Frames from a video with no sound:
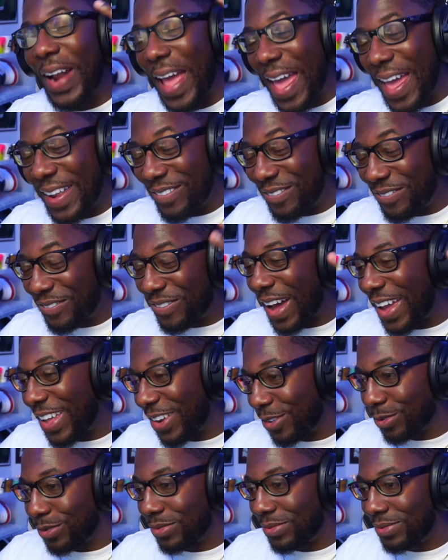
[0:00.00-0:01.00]
and
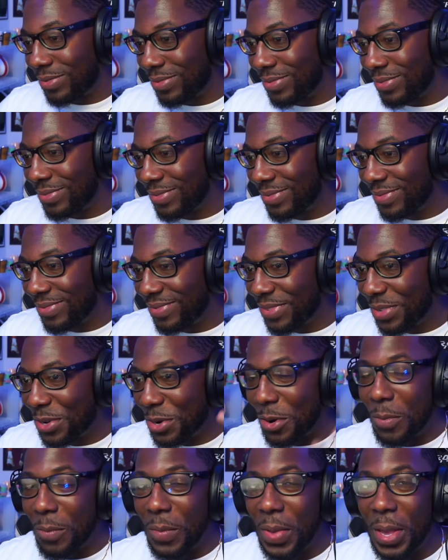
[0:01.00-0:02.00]
final
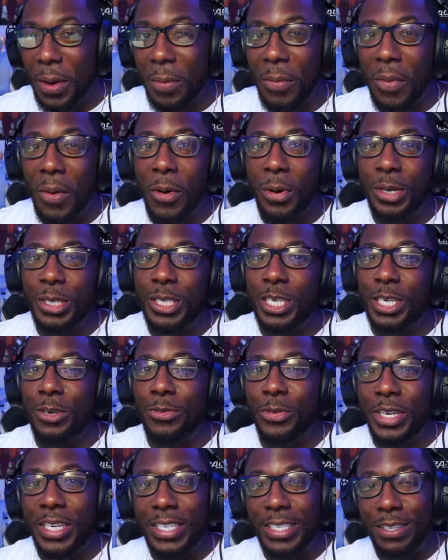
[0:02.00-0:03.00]
Omega Bar
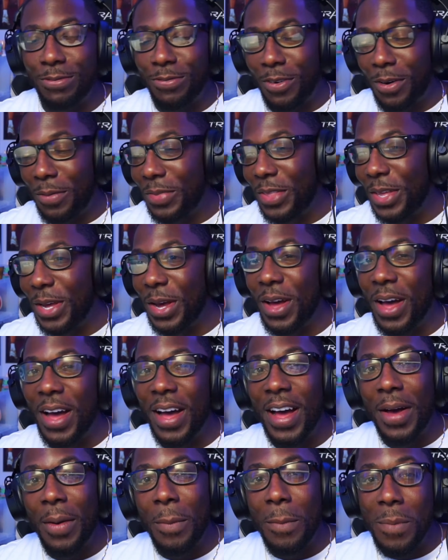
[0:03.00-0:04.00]
series from the
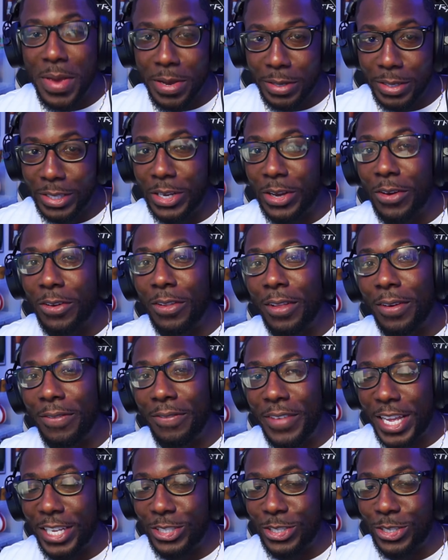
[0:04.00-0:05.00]
Musical
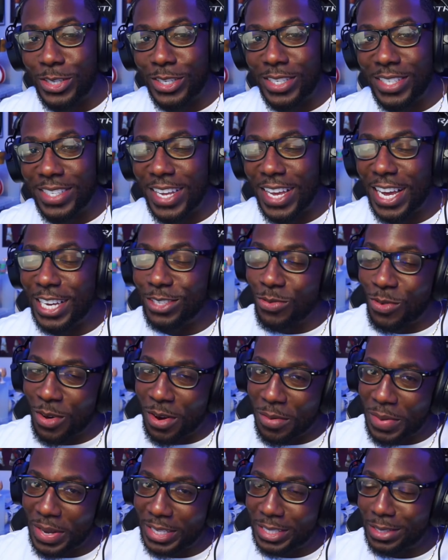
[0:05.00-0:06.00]
Avengers, as one
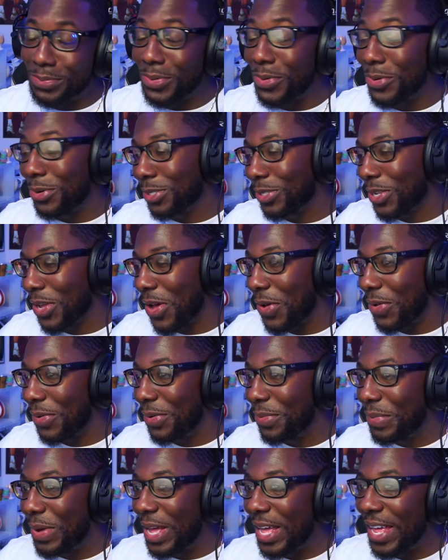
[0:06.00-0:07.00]
of my supporters called
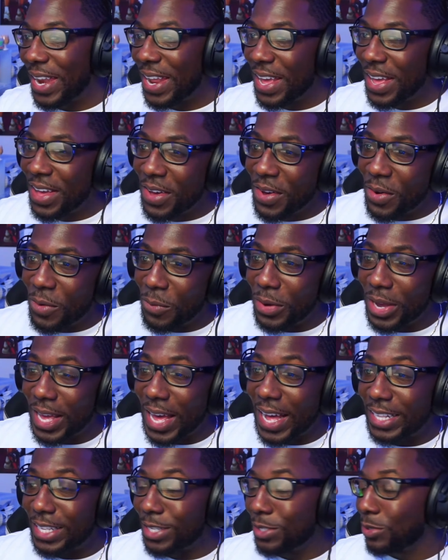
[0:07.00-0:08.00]
them. But we
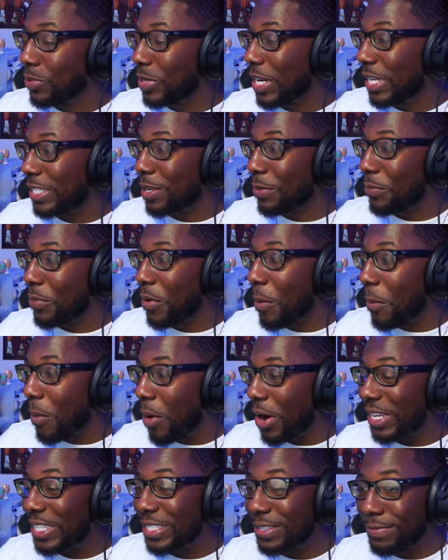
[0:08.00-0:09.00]
got this one that's up on
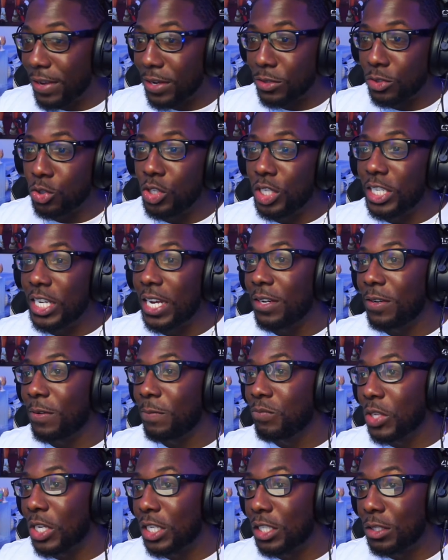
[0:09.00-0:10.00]
Marcus Veltri channel.
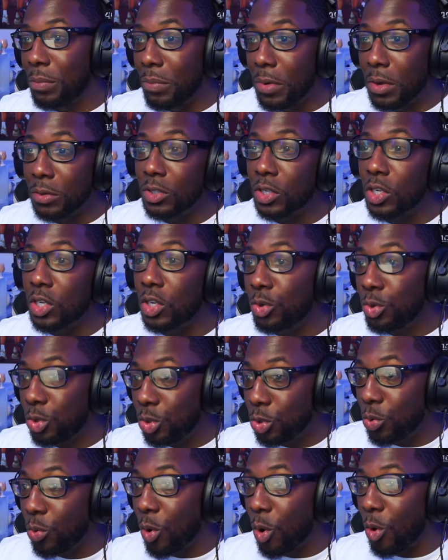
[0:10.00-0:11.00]
It's musical
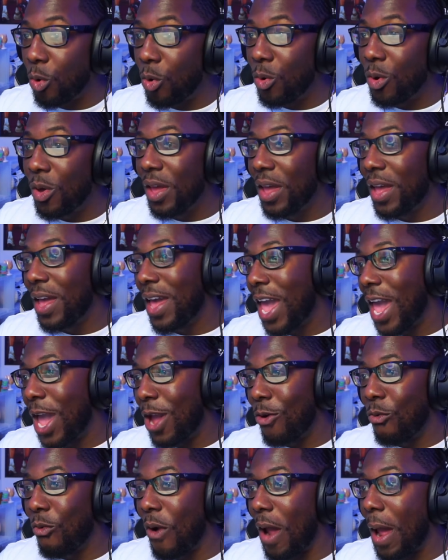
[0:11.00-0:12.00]
duo
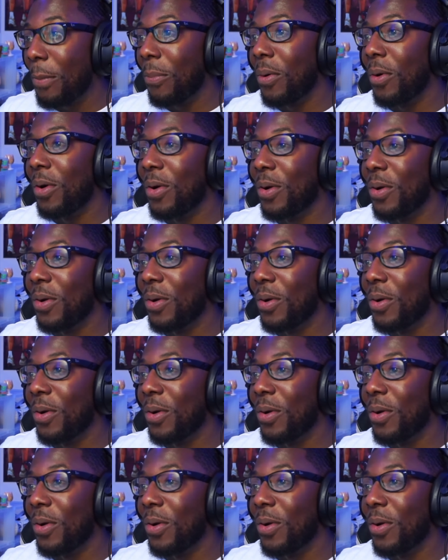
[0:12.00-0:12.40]
and rapper